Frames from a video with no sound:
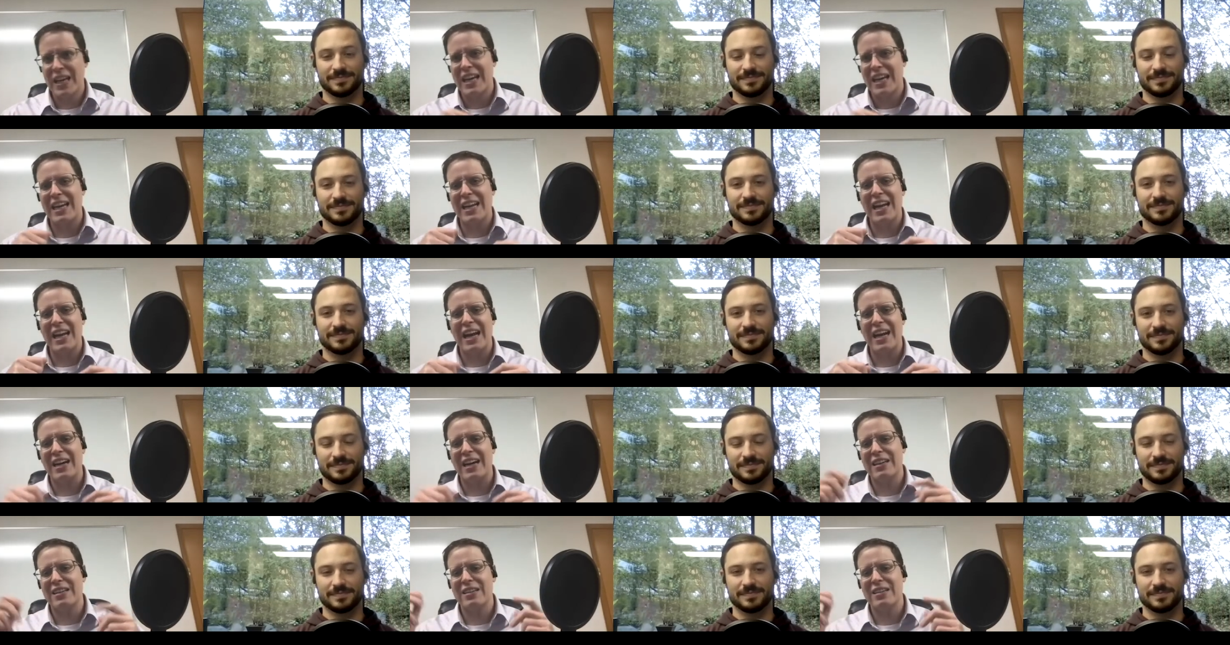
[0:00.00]
Speaker 1: It
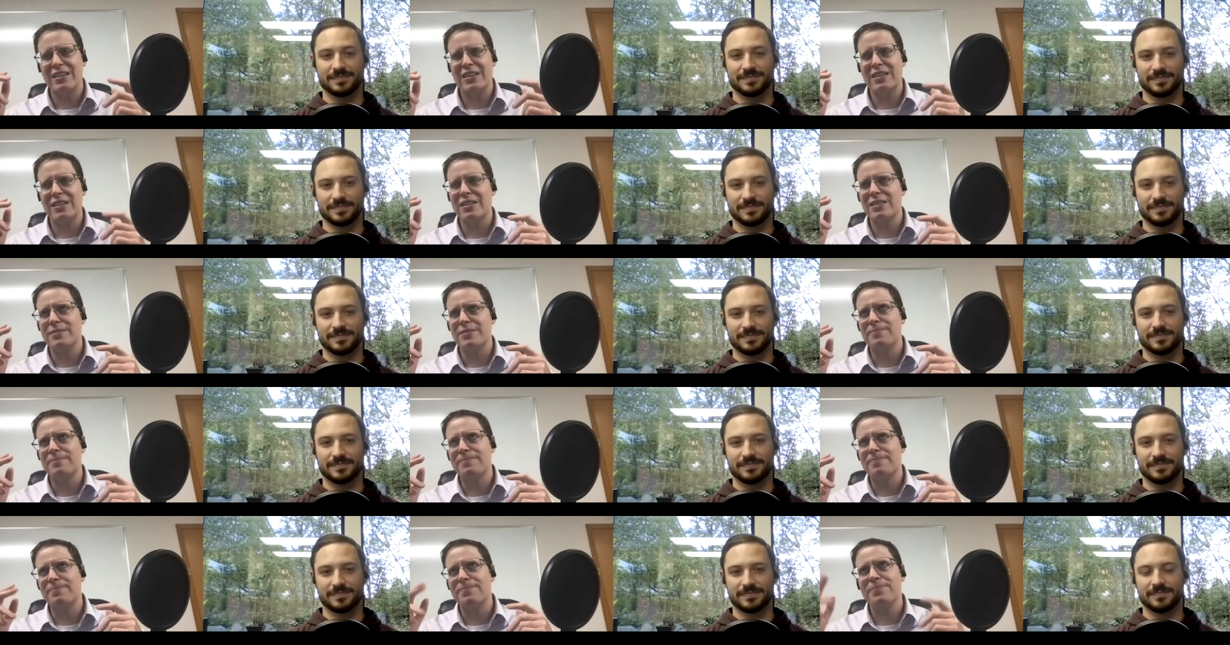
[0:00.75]
had
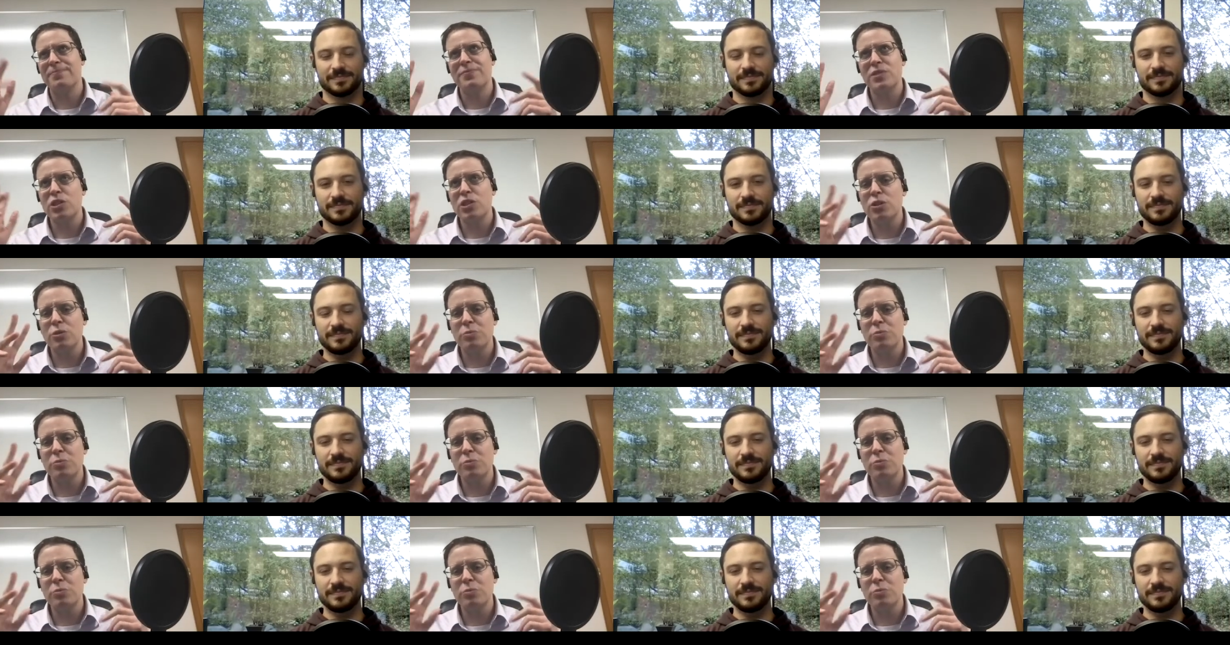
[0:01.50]
um, two